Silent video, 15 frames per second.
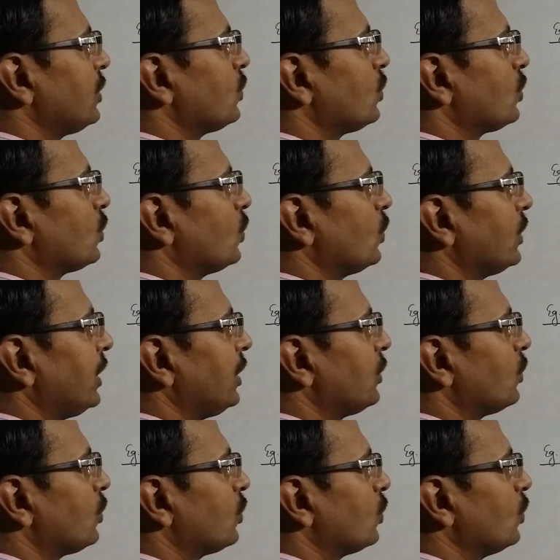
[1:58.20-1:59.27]
into 2
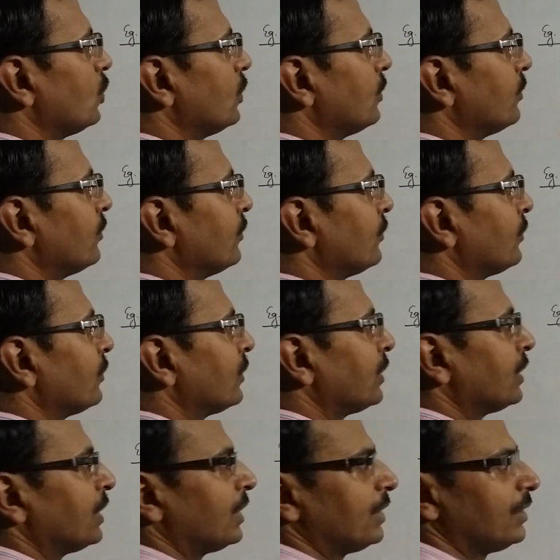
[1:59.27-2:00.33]
into 2.
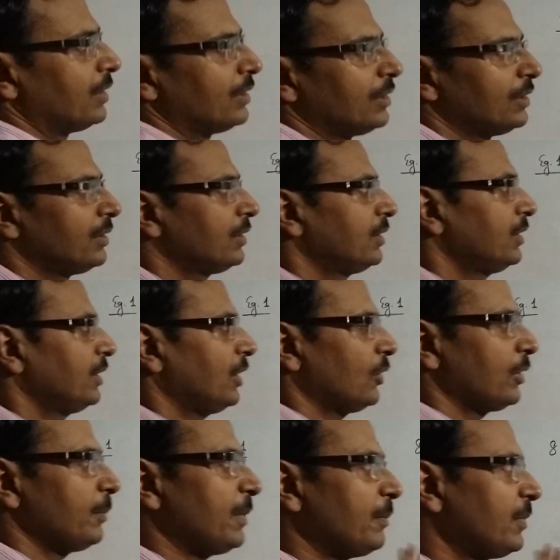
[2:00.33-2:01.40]

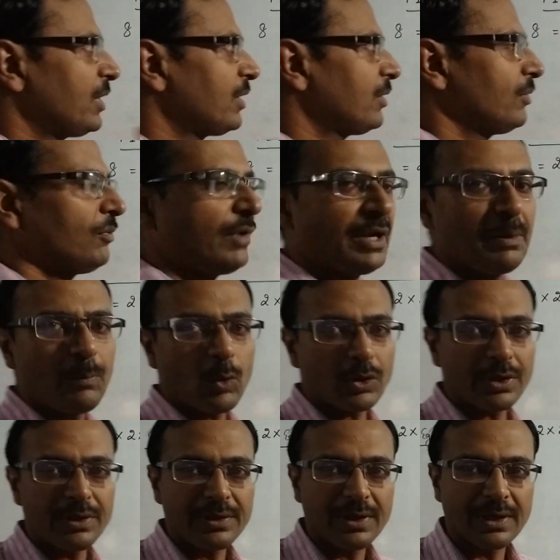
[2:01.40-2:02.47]
Now remember, one
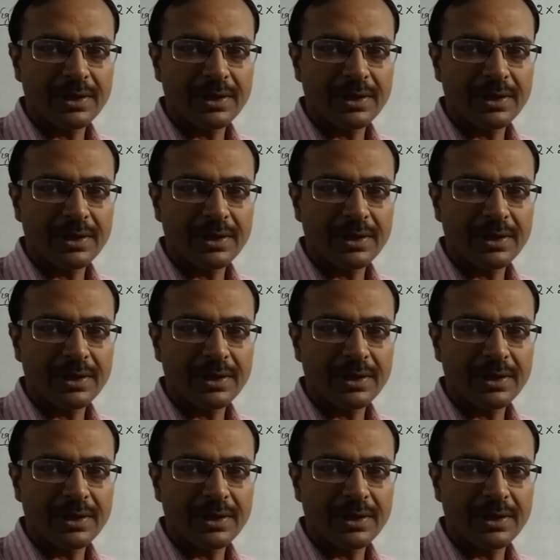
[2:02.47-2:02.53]
important